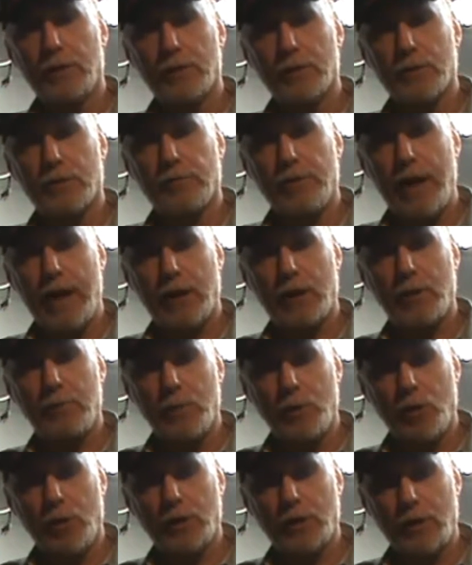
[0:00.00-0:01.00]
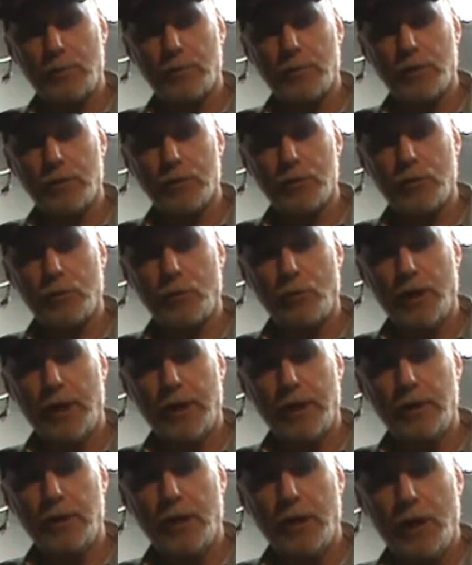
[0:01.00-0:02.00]
there's a vacuum hooked up to the
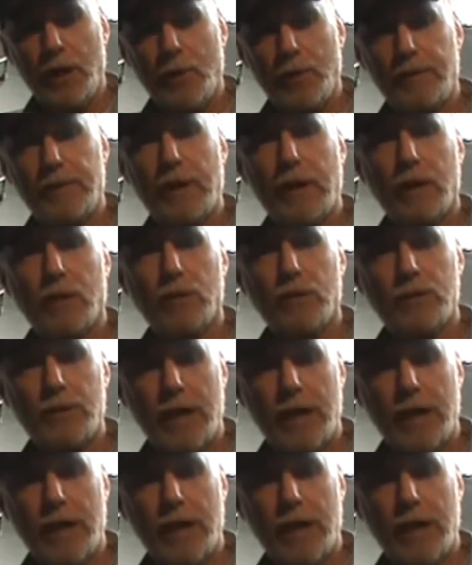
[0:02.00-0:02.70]
screen. We've got a little